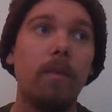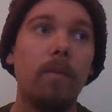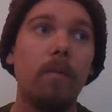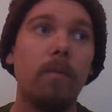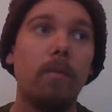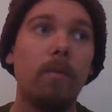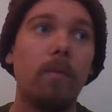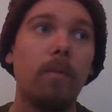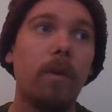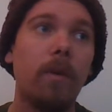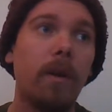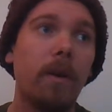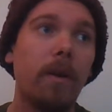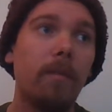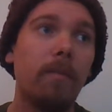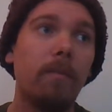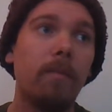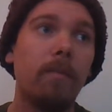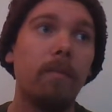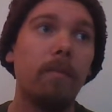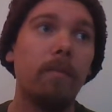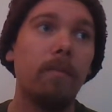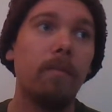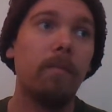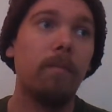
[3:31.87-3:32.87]
where
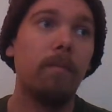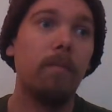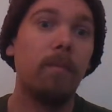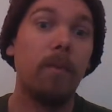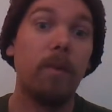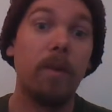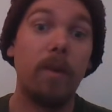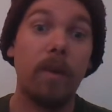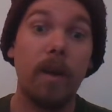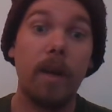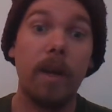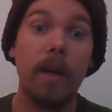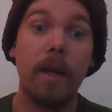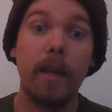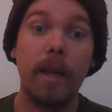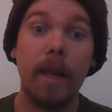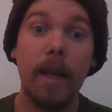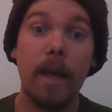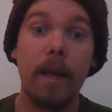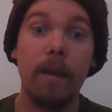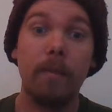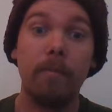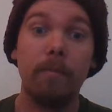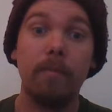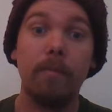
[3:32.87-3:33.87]
I
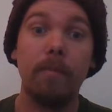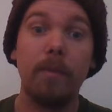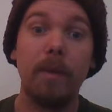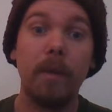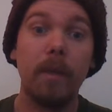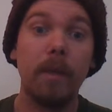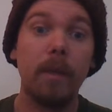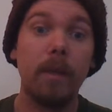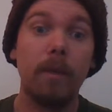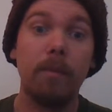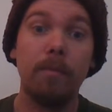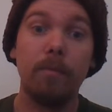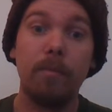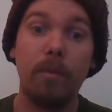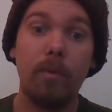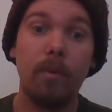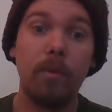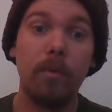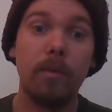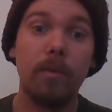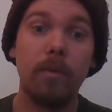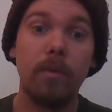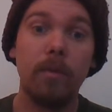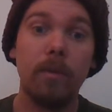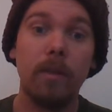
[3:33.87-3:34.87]
am being
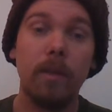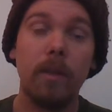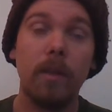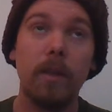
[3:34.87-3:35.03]
important